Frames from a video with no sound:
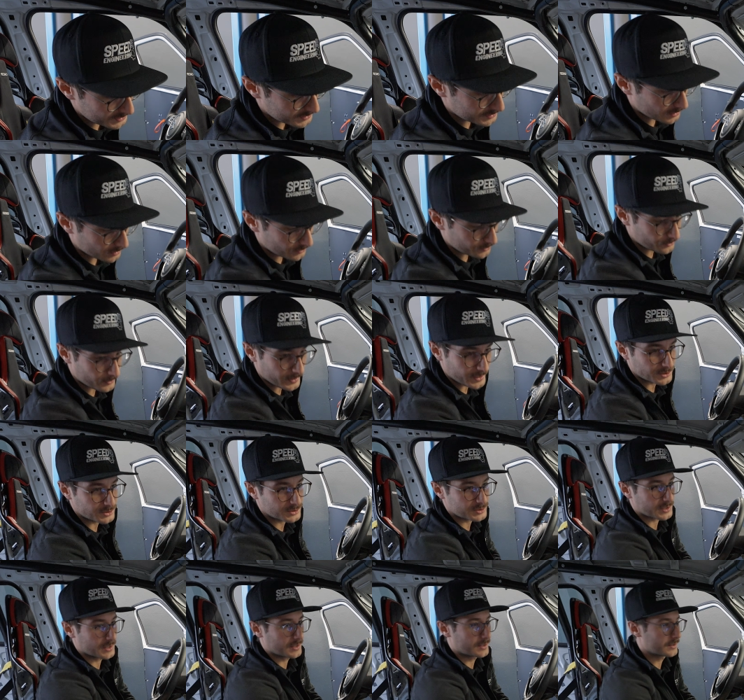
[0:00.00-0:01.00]
still
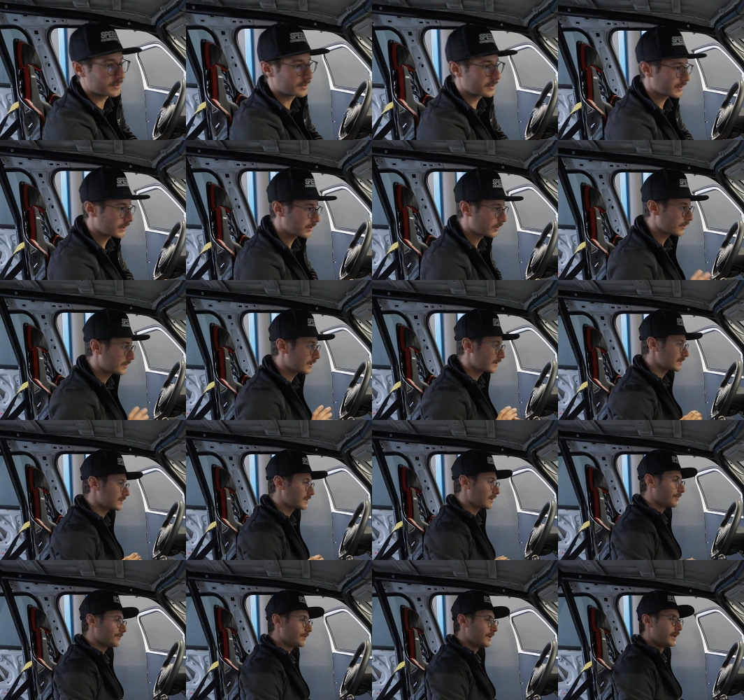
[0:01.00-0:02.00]
fresh and all that
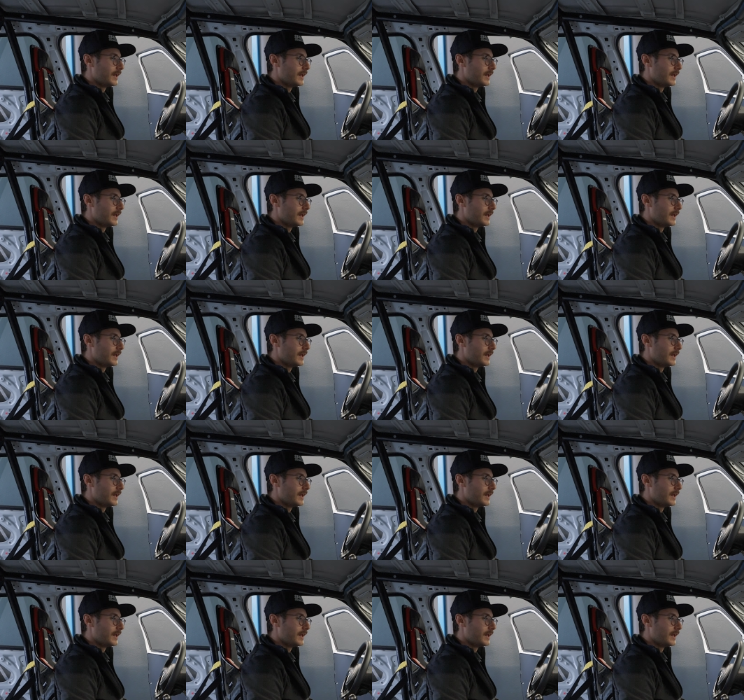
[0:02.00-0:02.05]
stuff,